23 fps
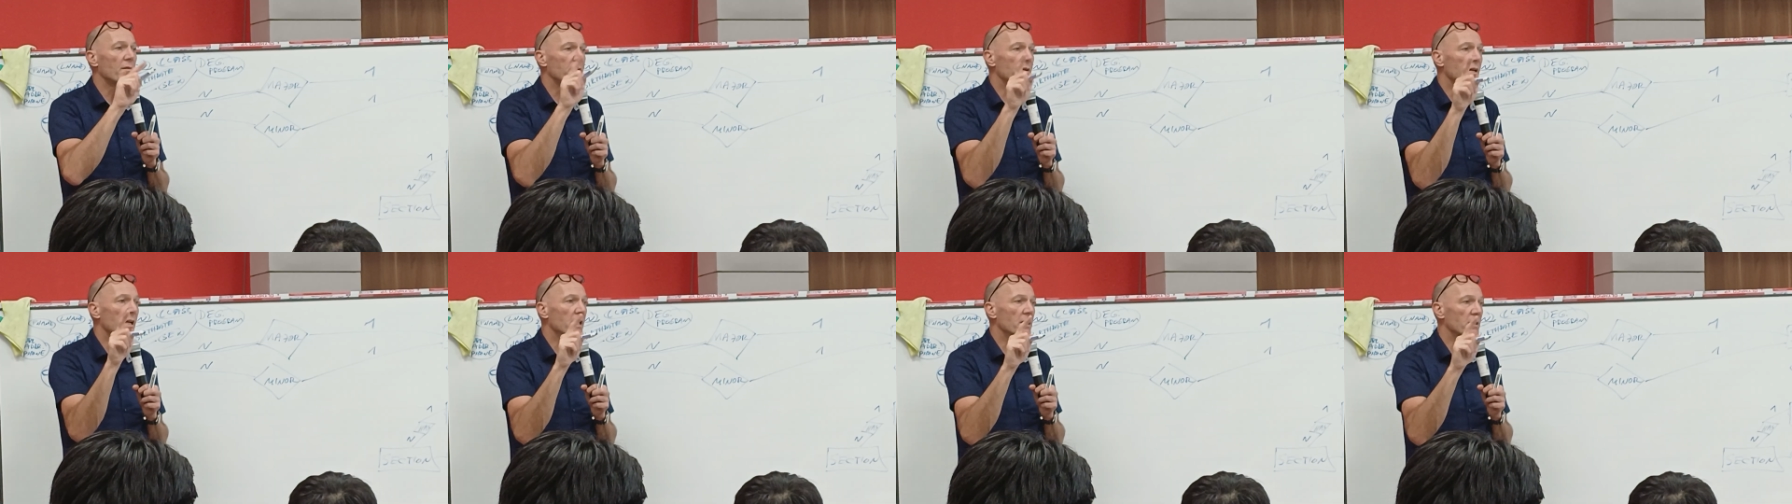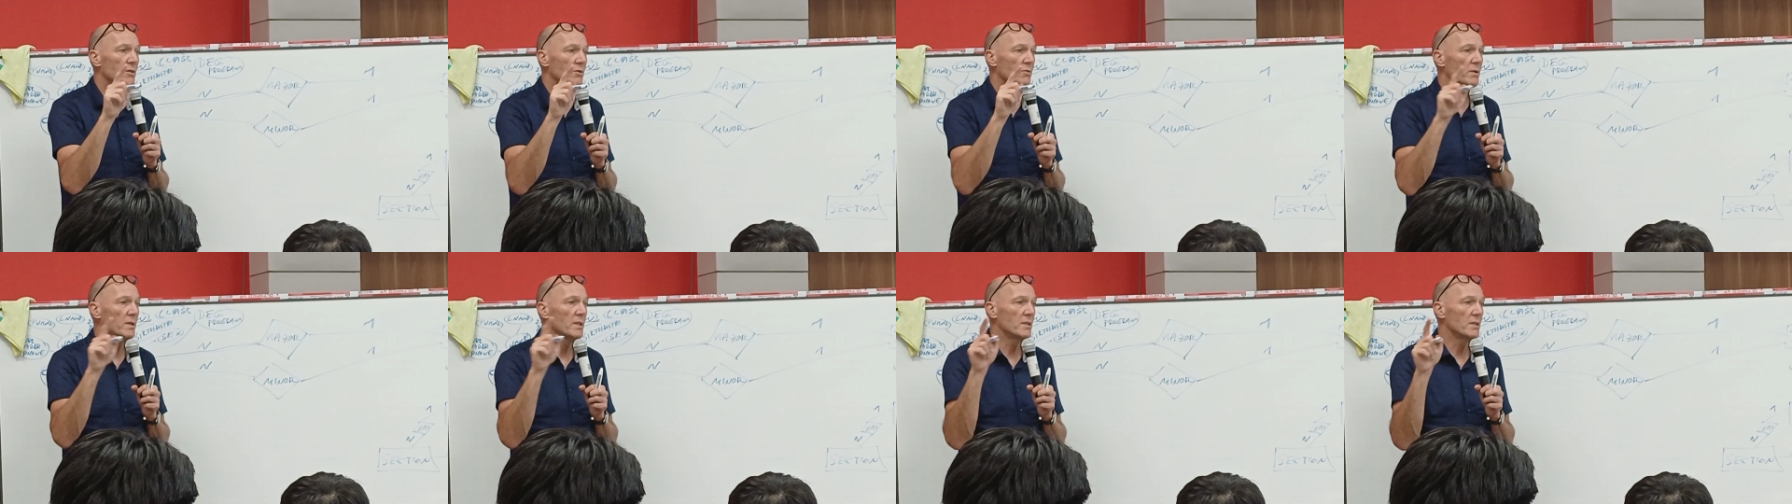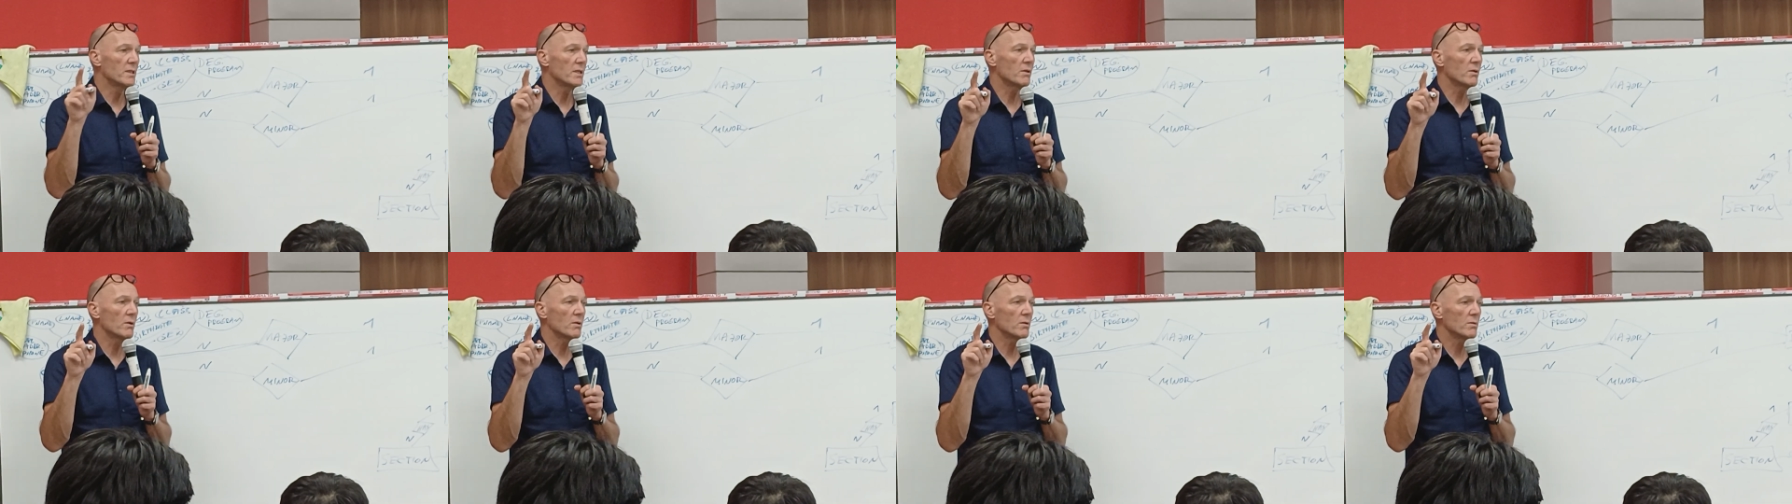
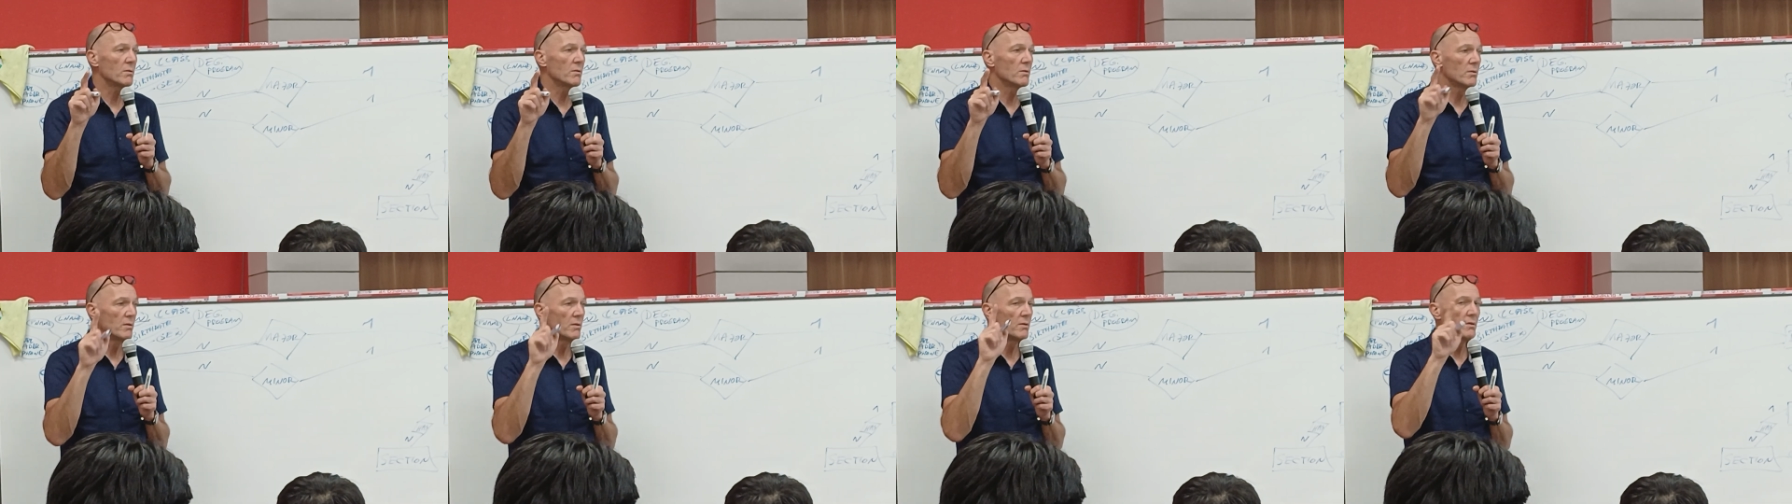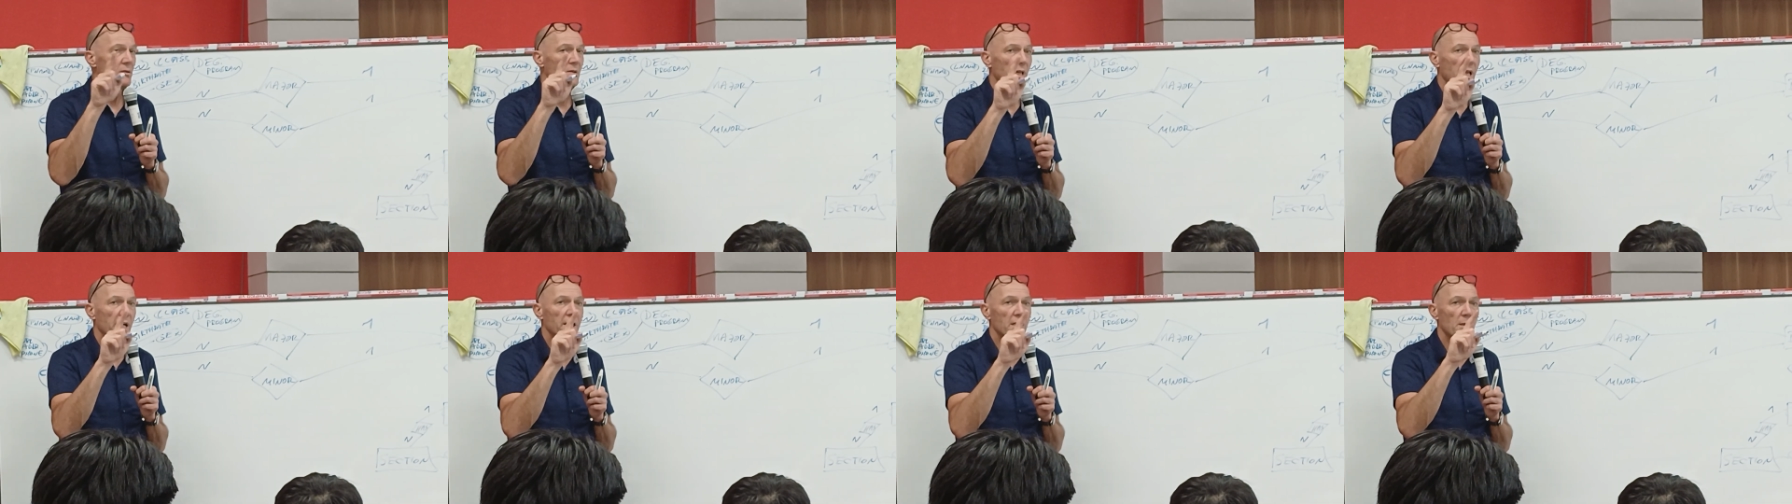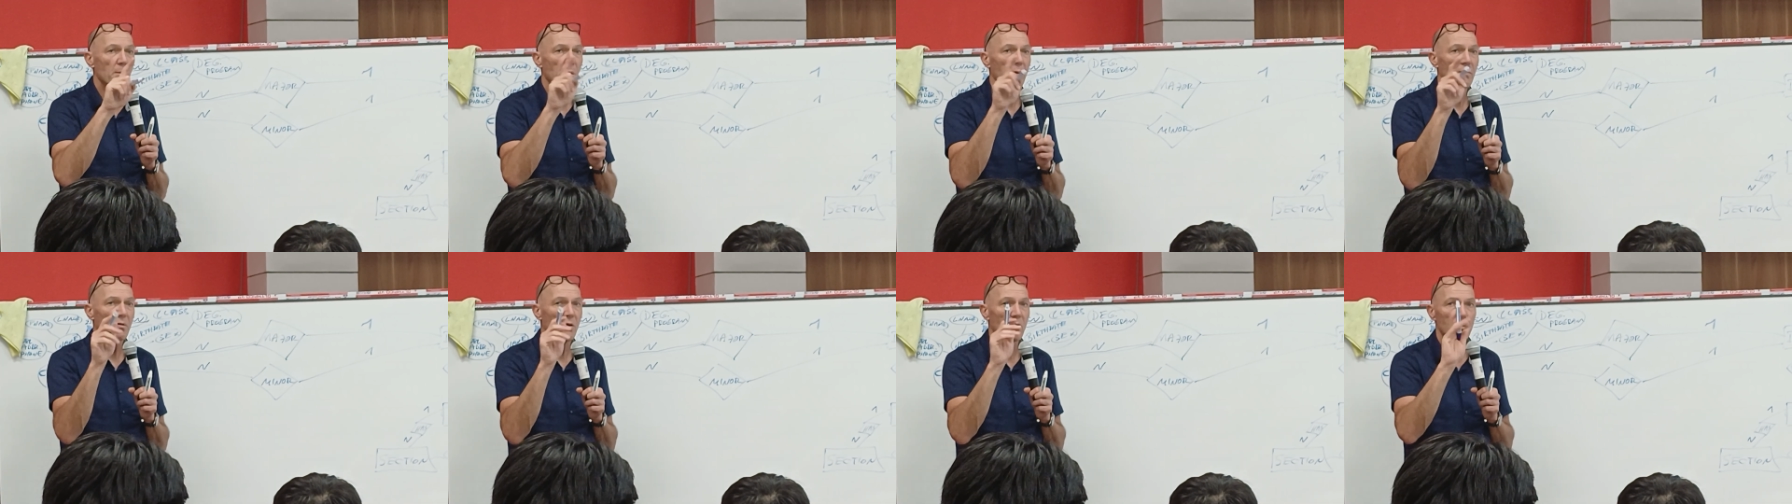VN30, leg number
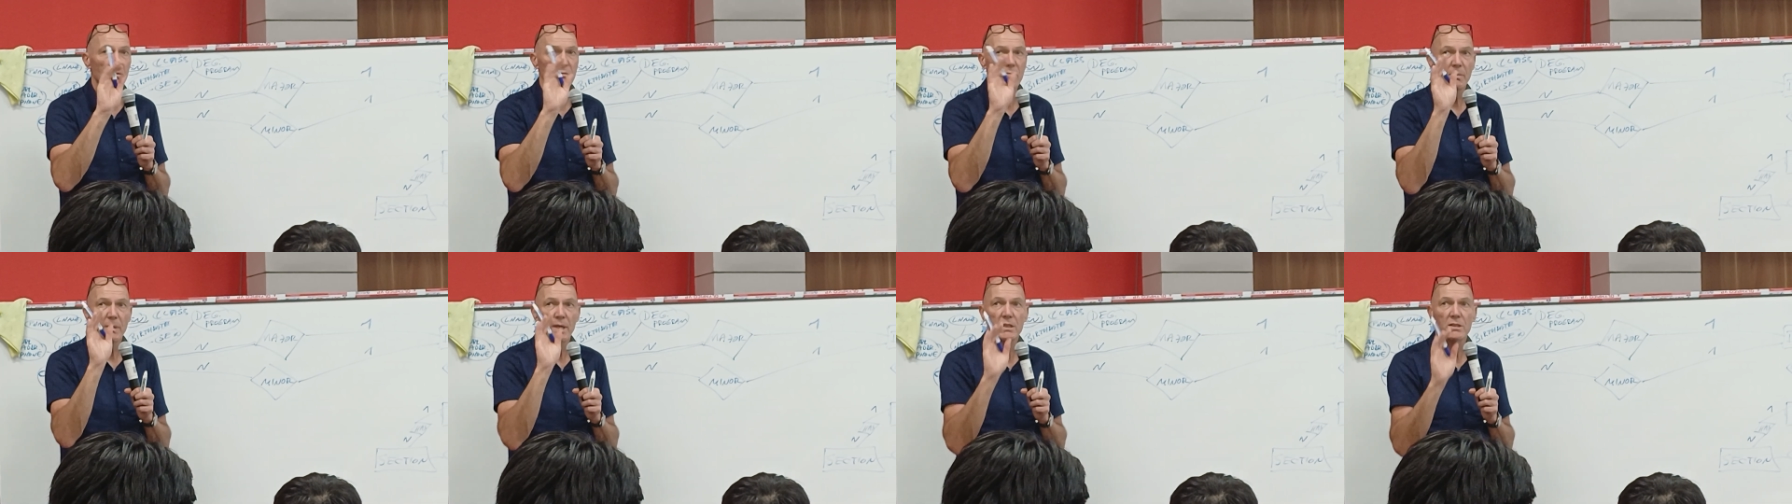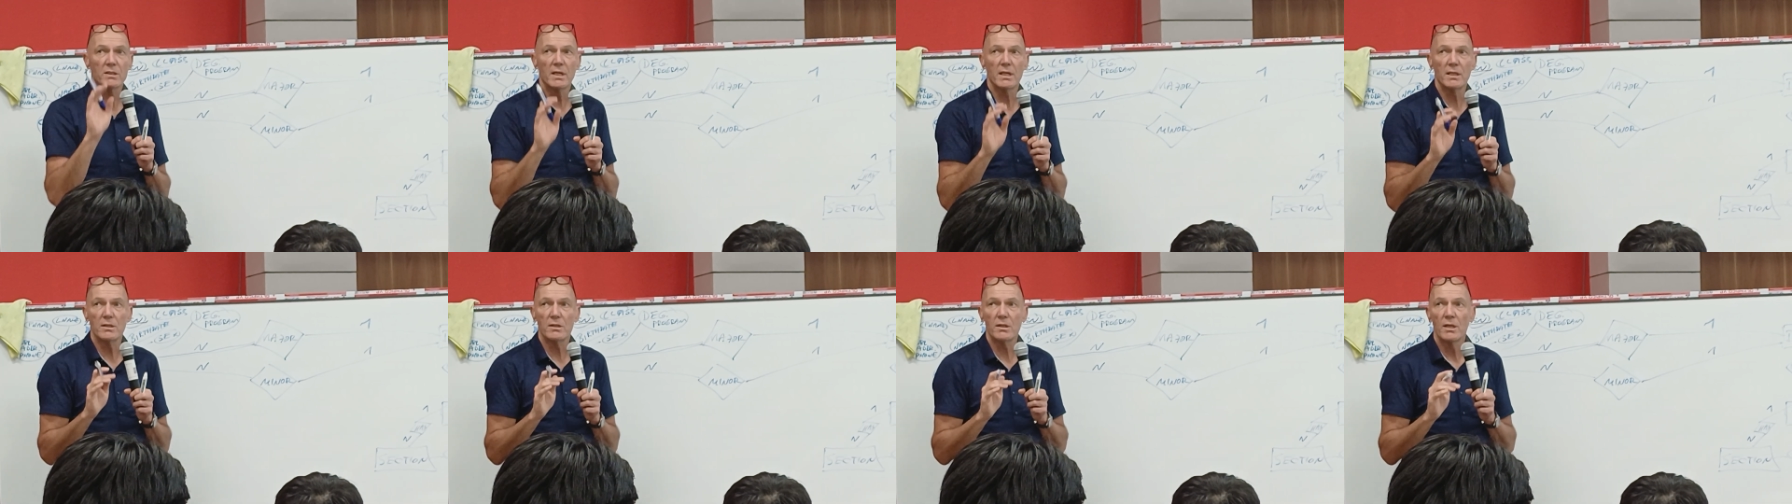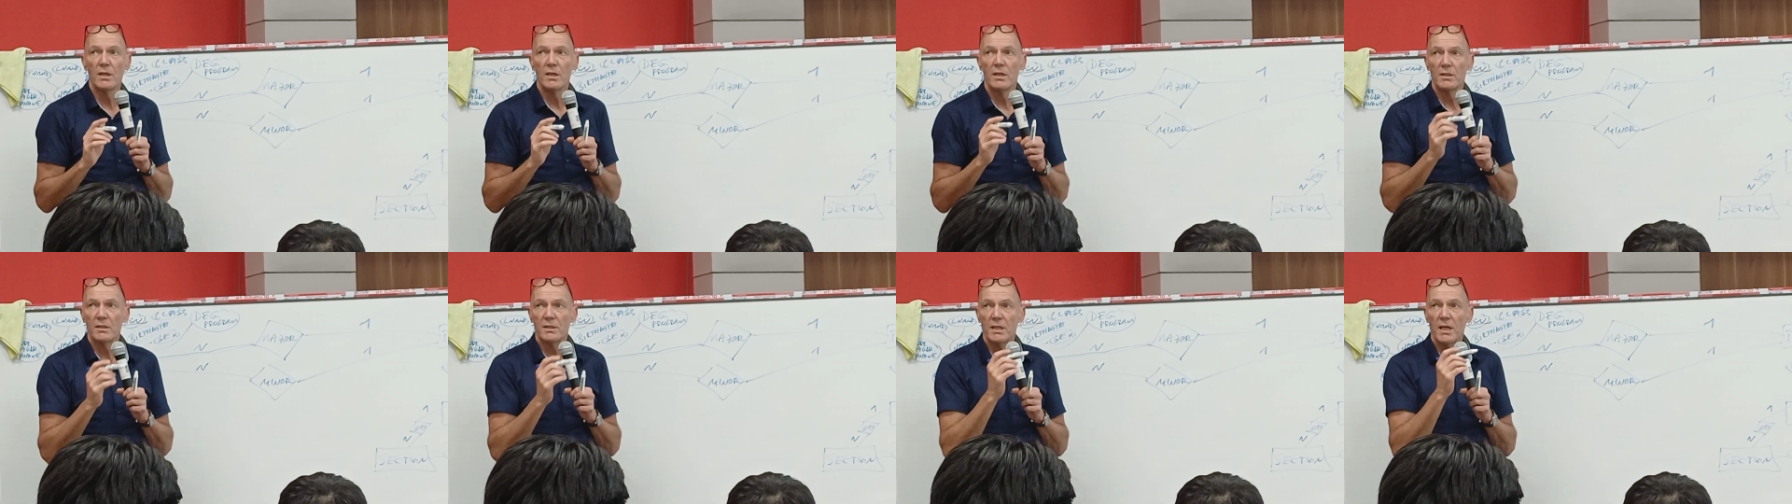1 makes sense.
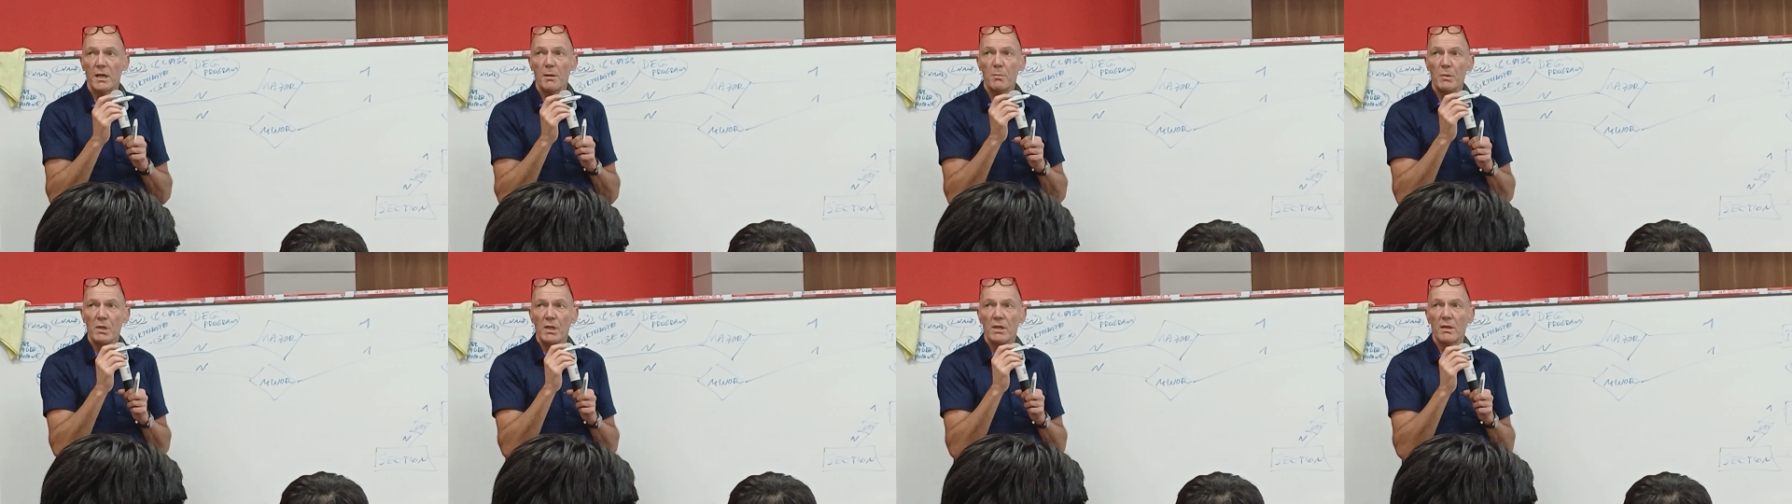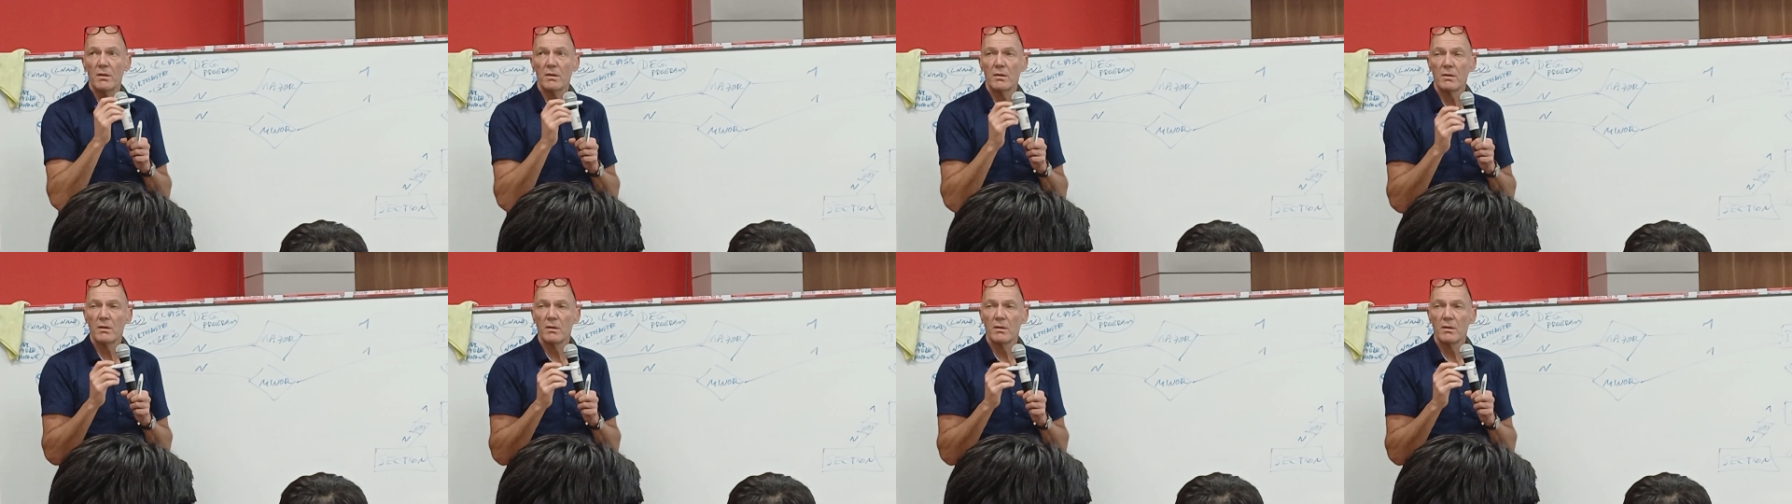Same here.